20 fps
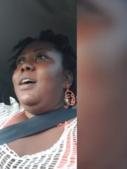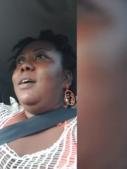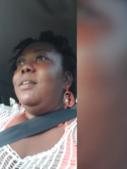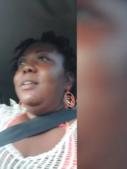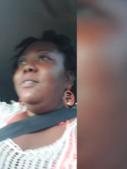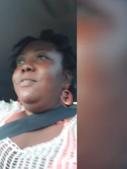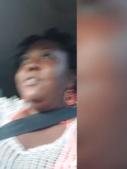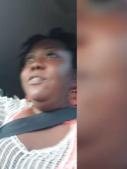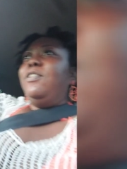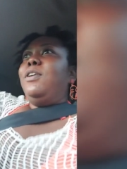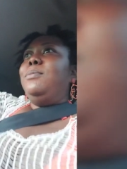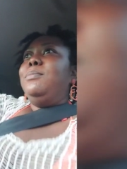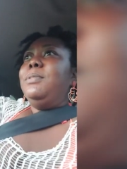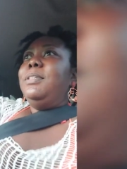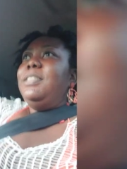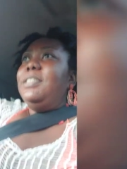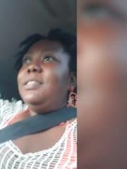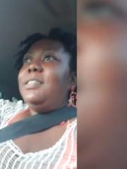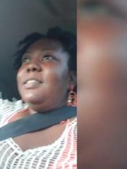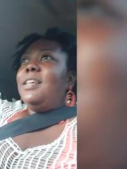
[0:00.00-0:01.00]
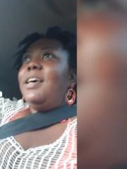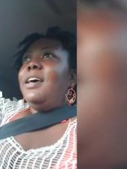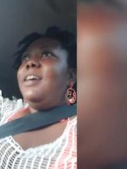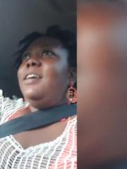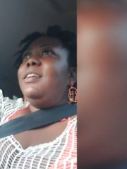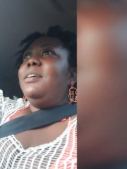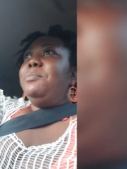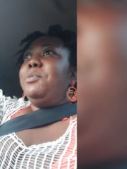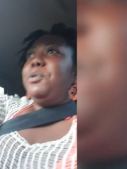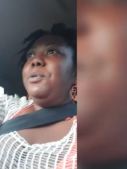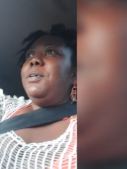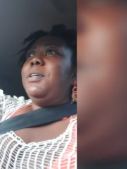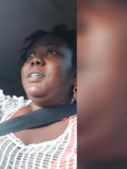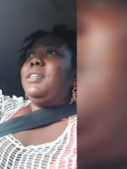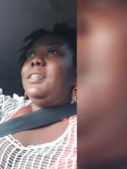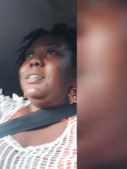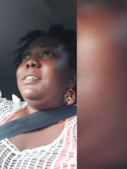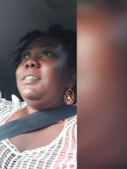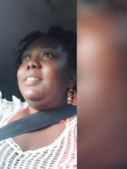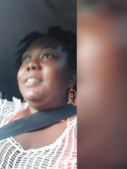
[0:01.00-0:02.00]
i live from this side i'm
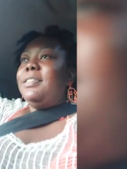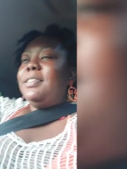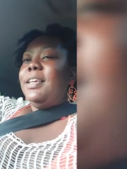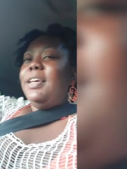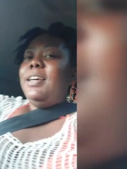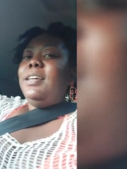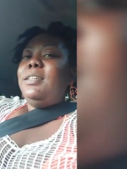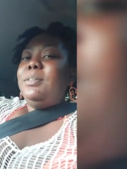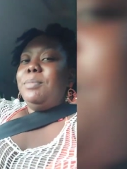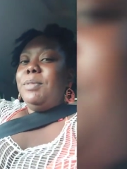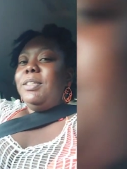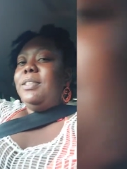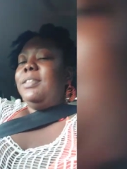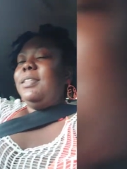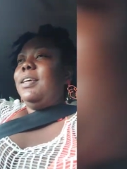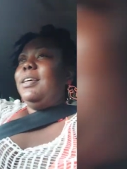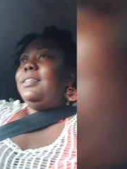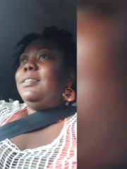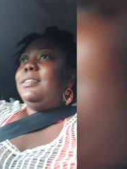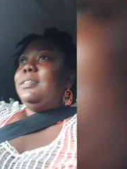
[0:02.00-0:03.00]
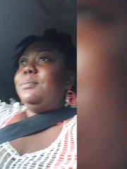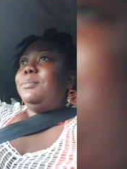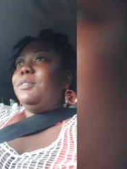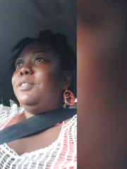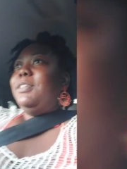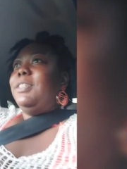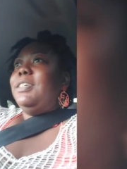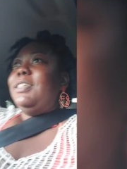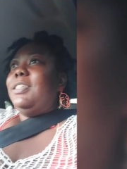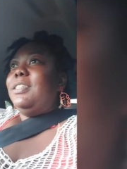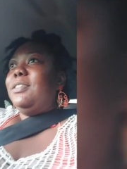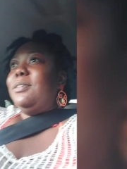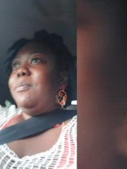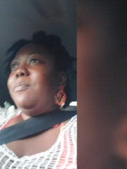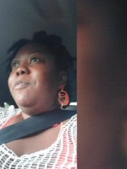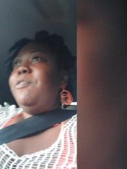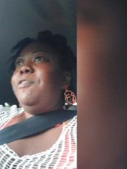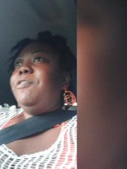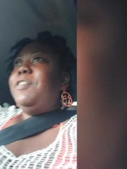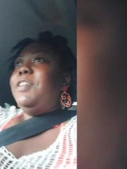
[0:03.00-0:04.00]
working at this side i'm gonna decide so i'm going to get
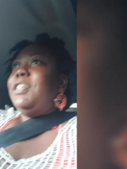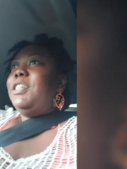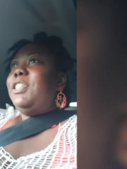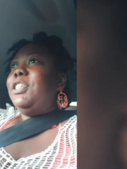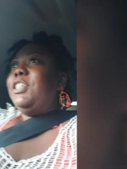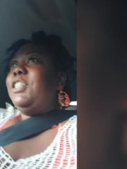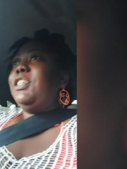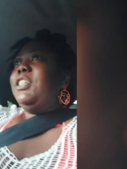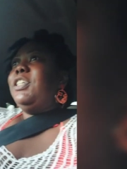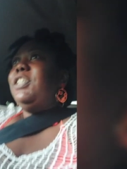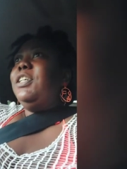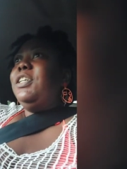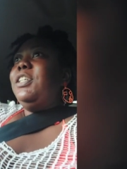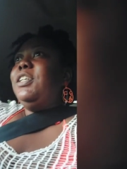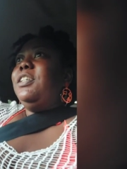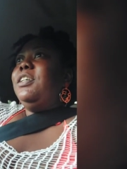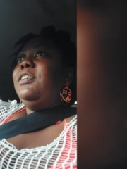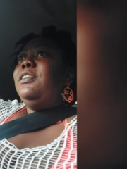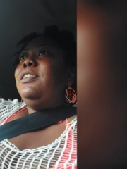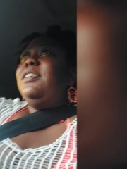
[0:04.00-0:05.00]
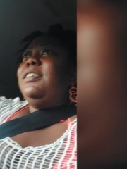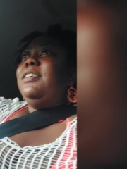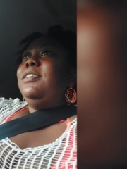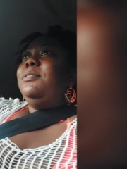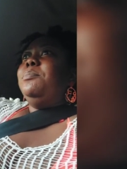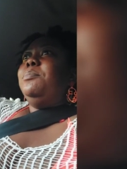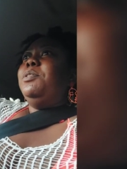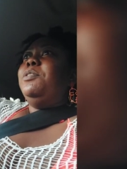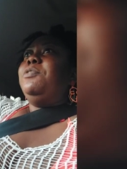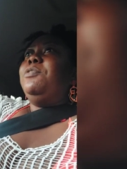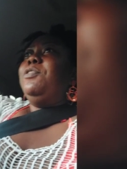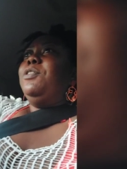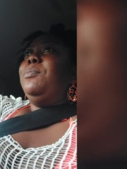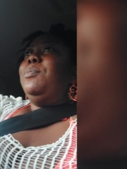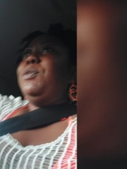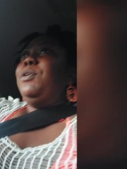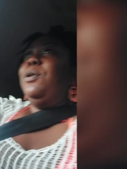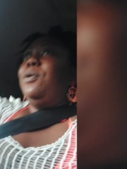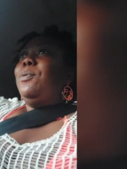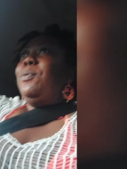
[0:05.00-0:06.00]
some fish before
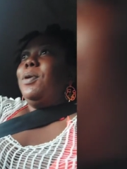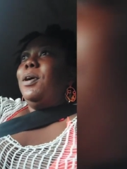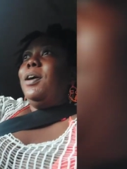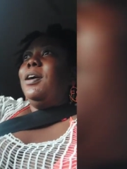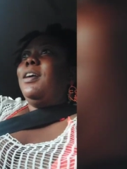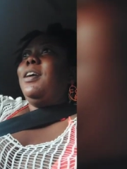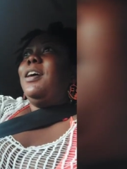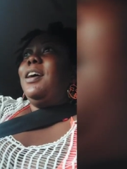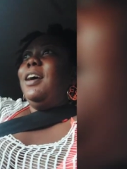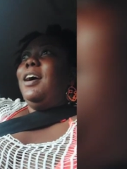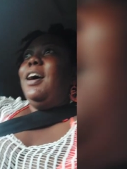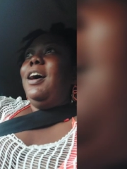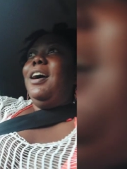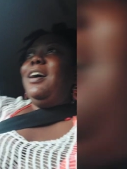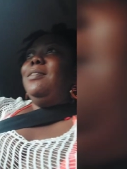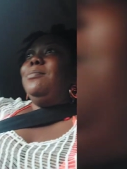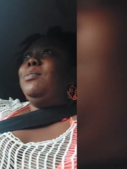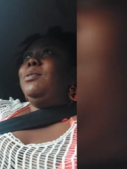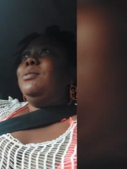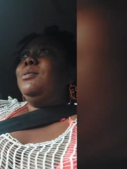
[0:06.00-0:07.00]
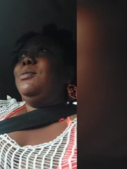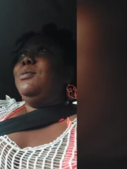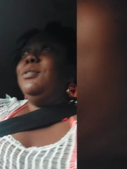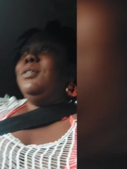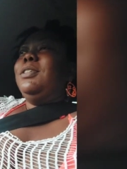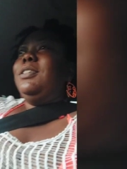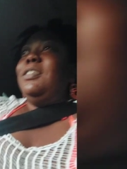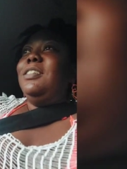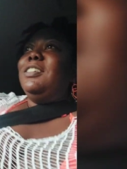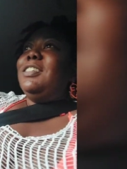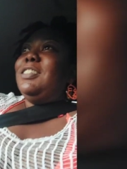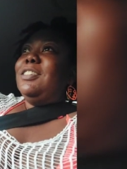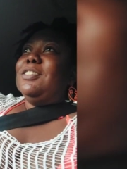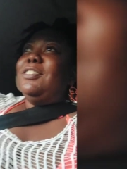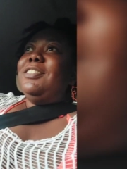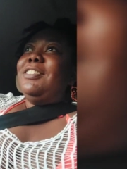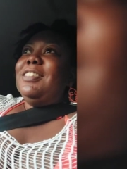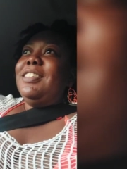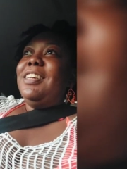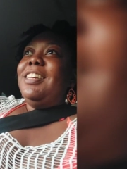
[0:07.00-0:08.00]
i go work i'm running at
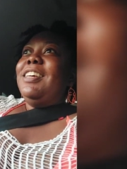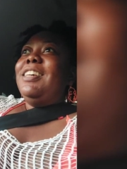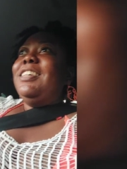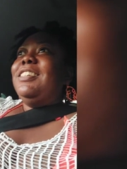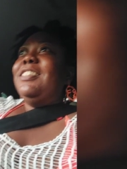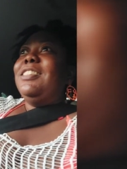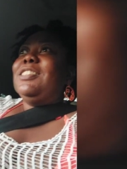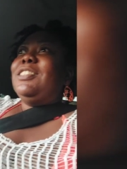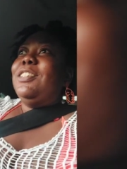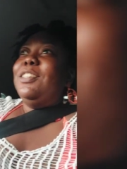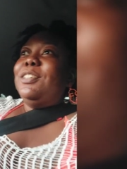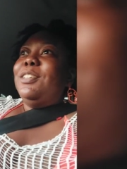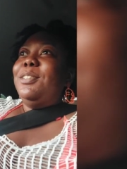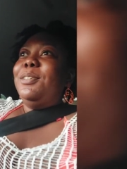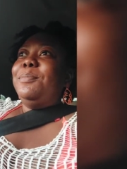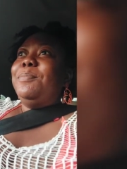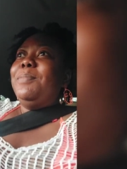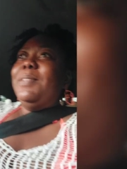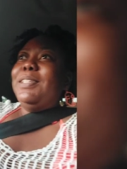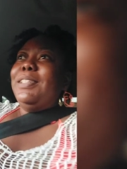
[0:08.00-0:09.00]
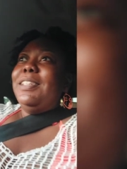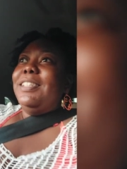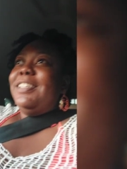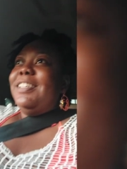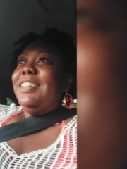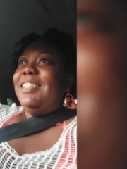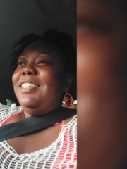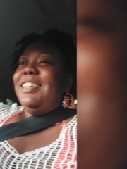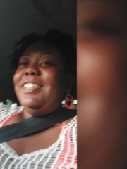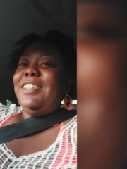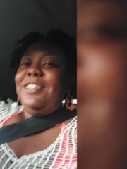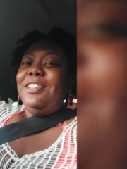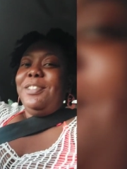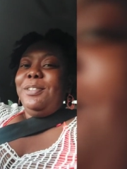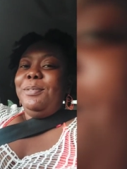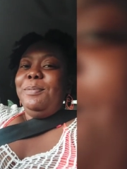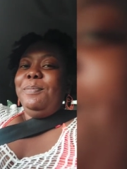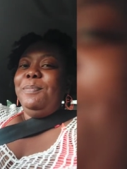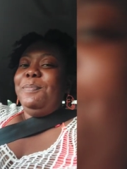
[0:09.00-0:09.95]
you so you know